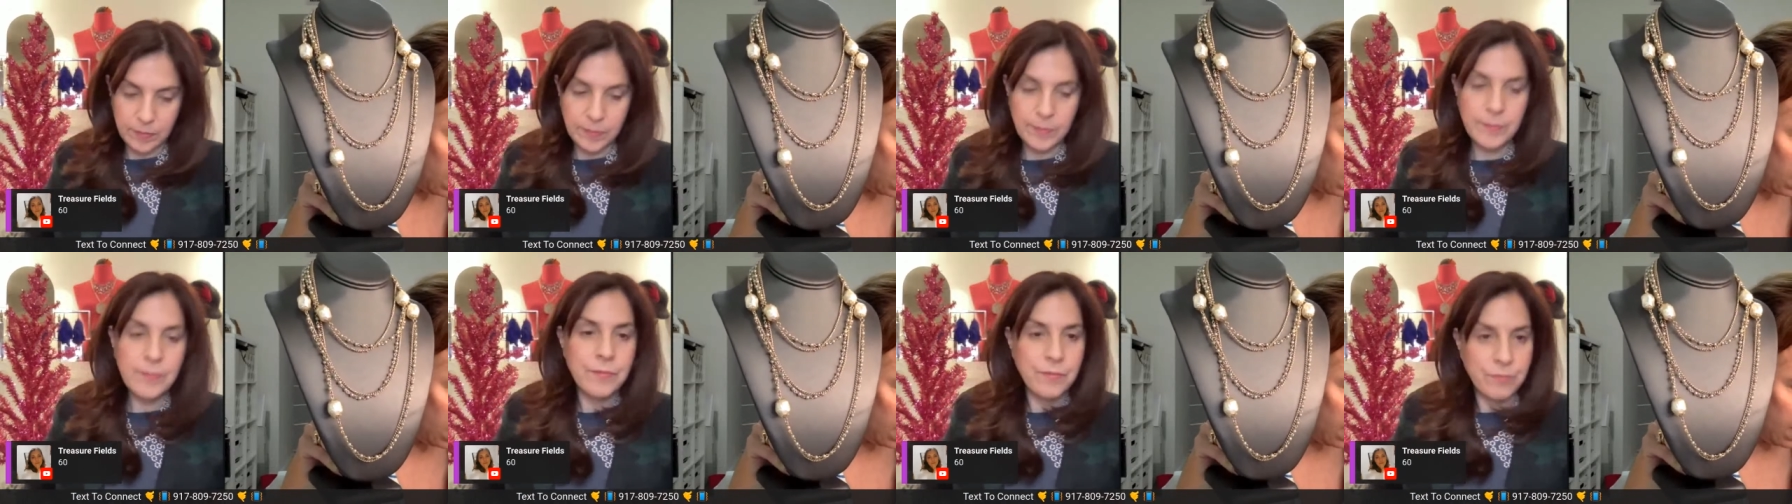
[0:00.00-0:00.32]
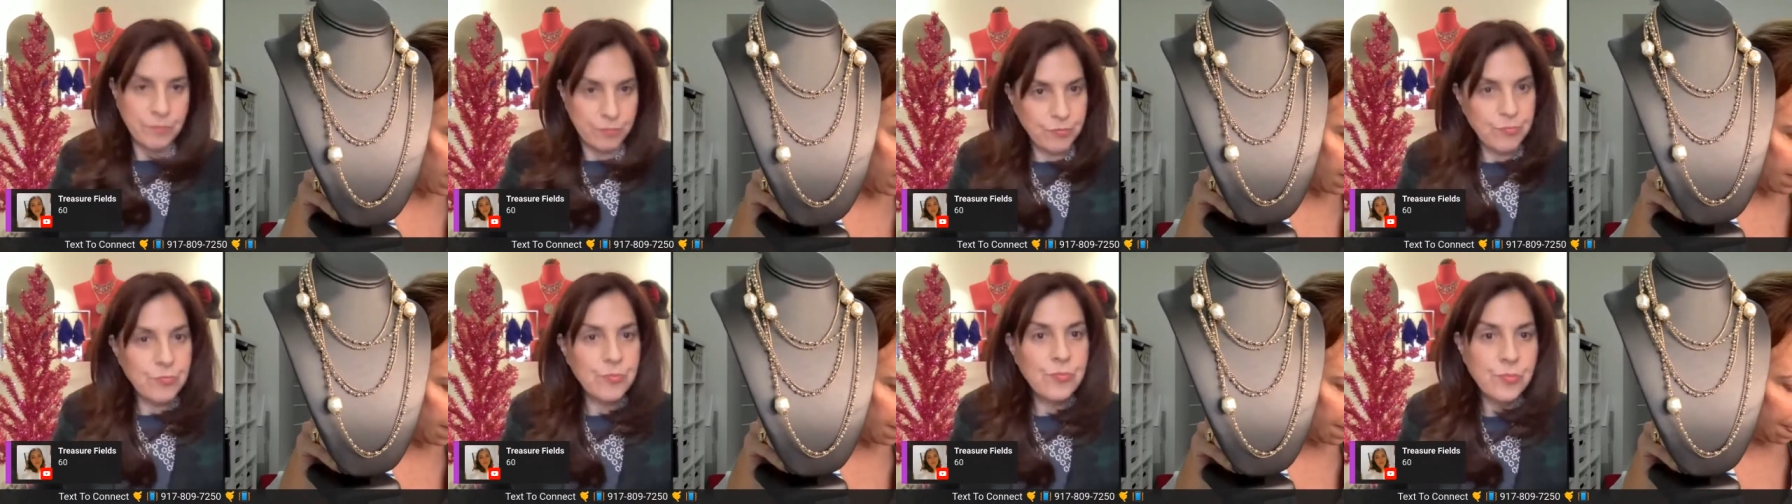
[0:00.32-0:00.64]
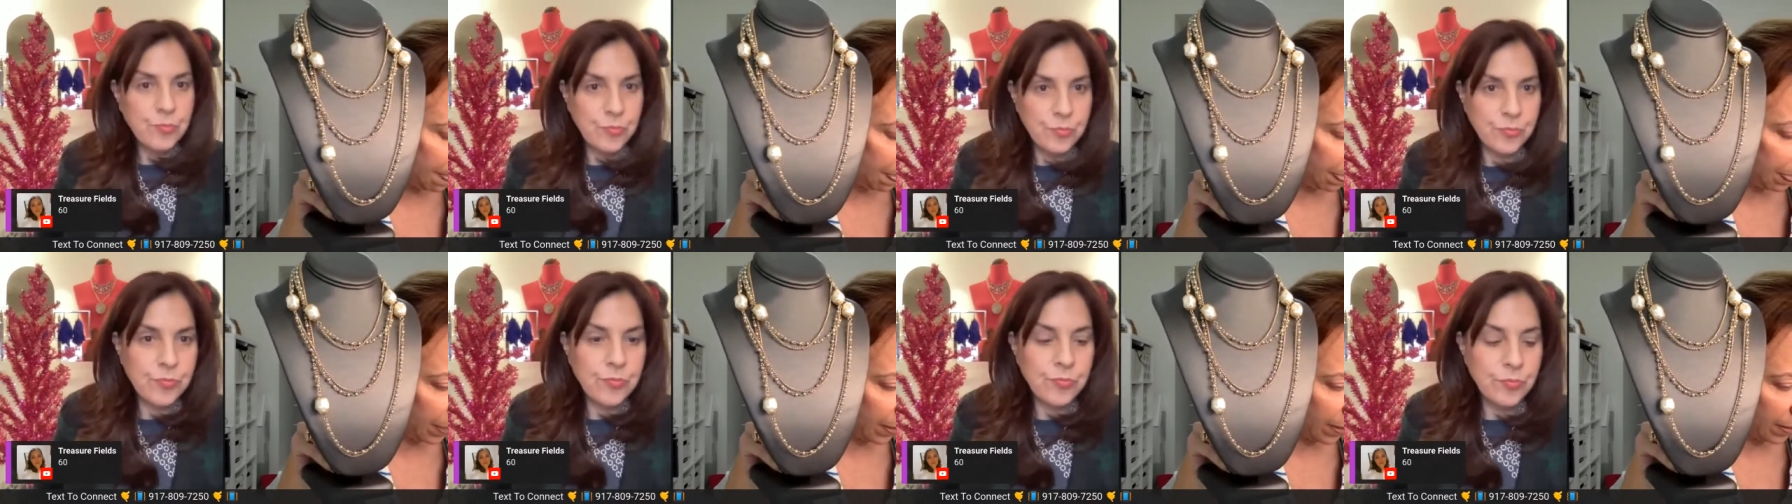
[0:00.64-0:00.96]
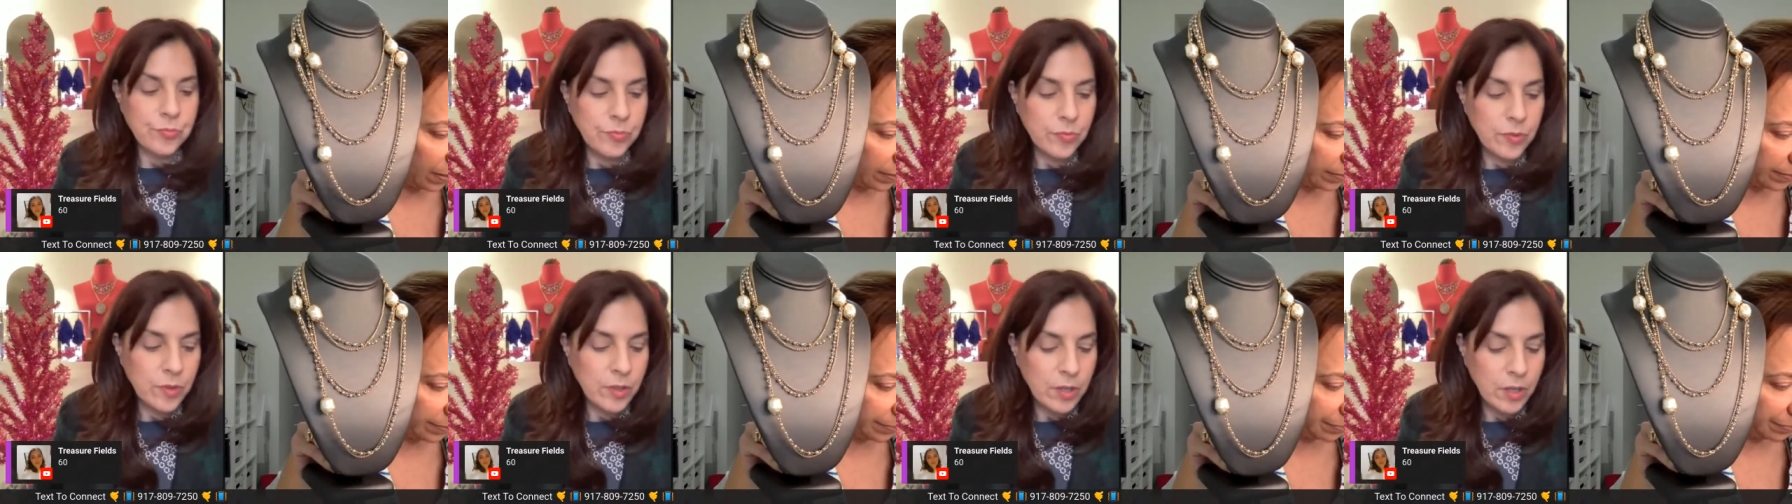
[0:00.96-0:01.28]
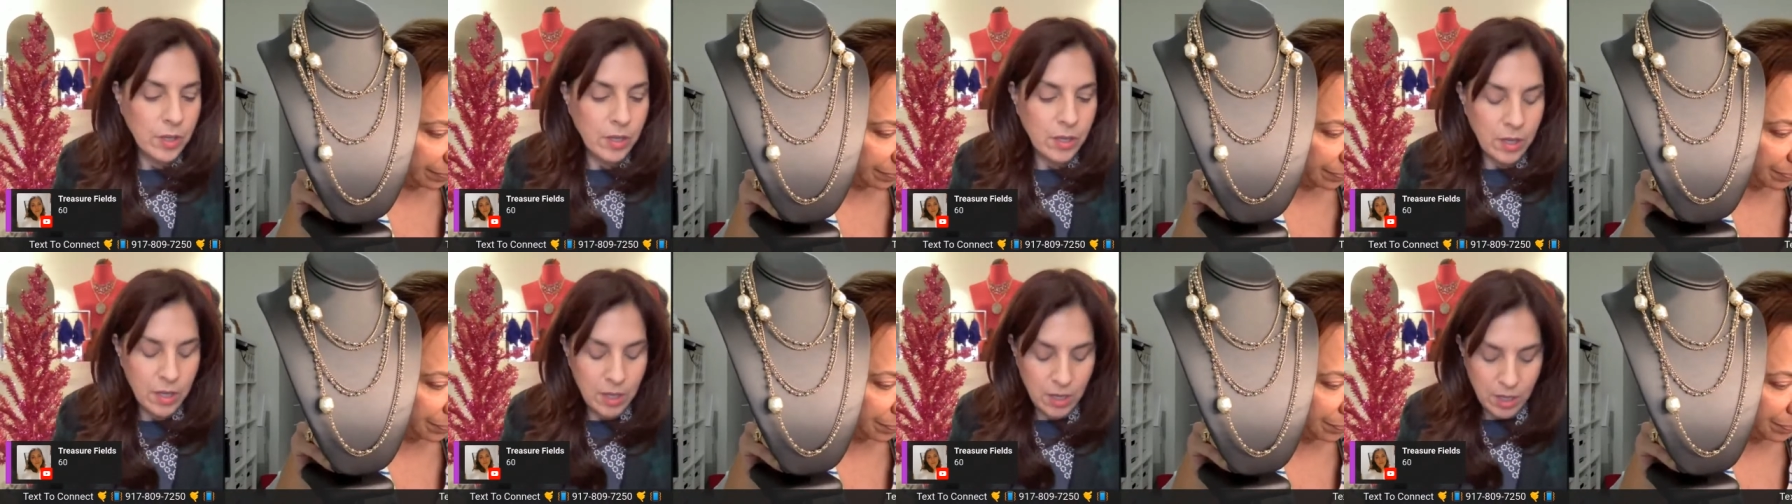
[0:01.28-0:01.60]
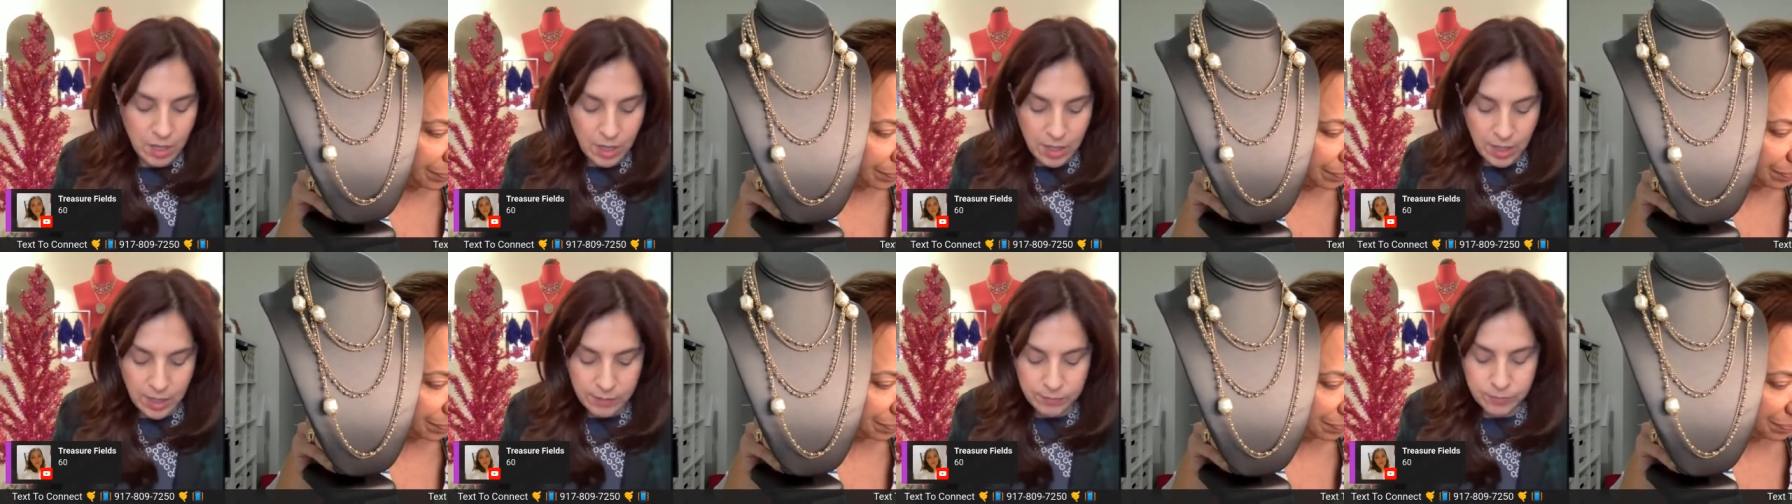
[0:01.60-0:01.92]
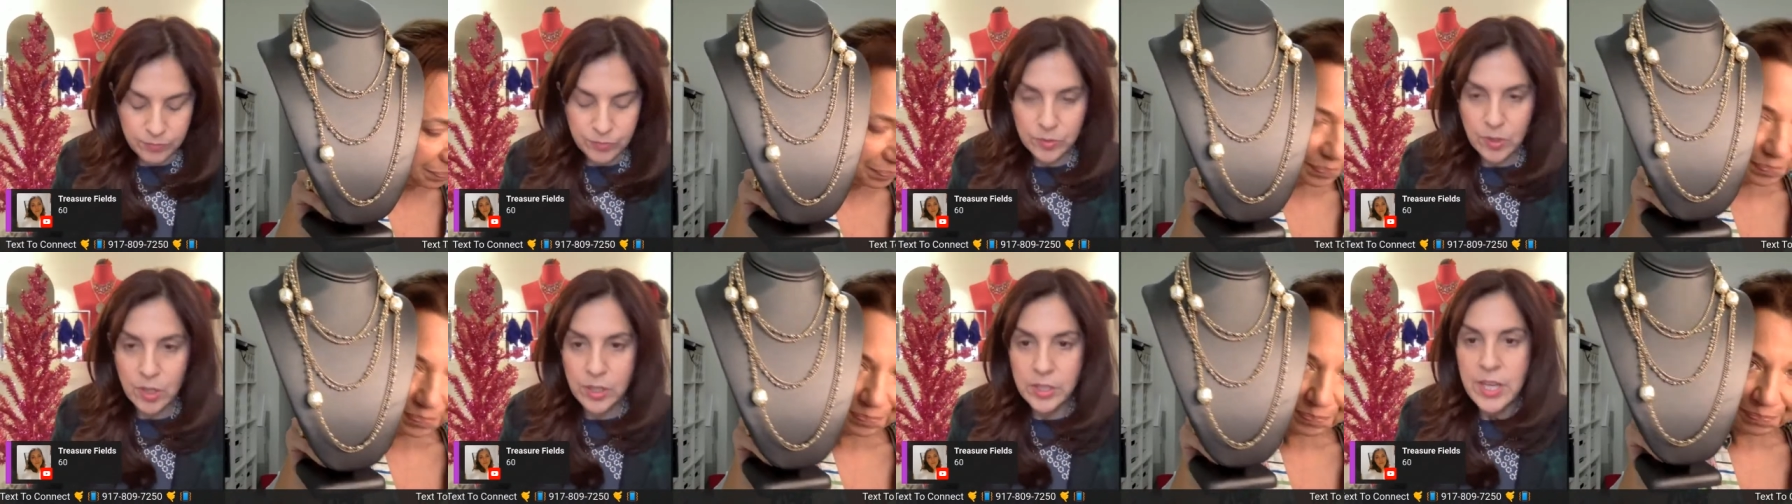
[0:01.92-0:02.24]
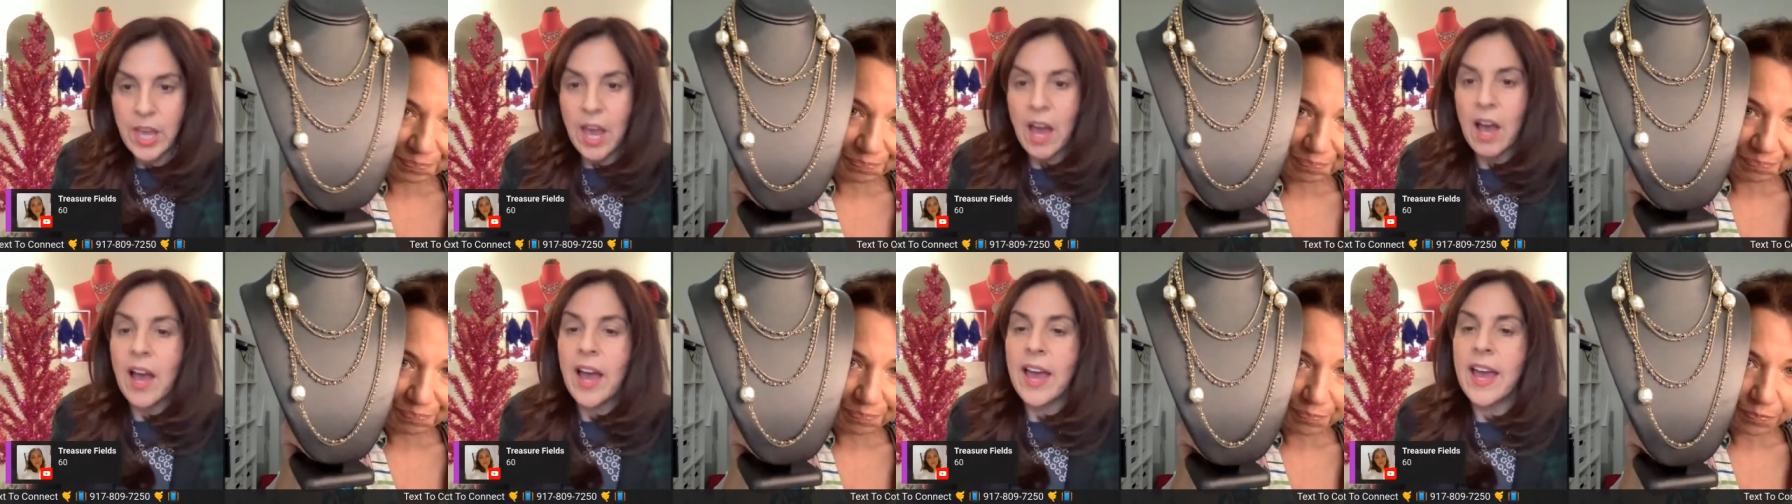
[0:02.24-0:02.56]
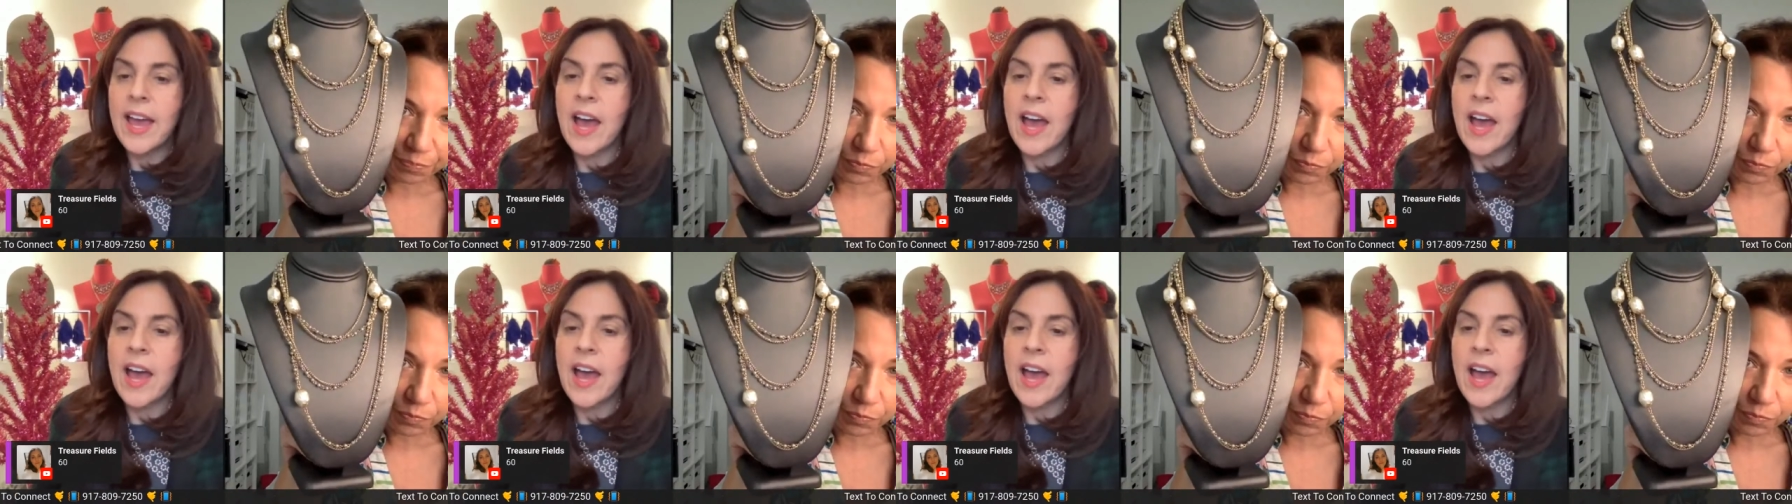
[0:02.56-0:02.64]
Mm-hmm. Mm-hmm. Yeah, I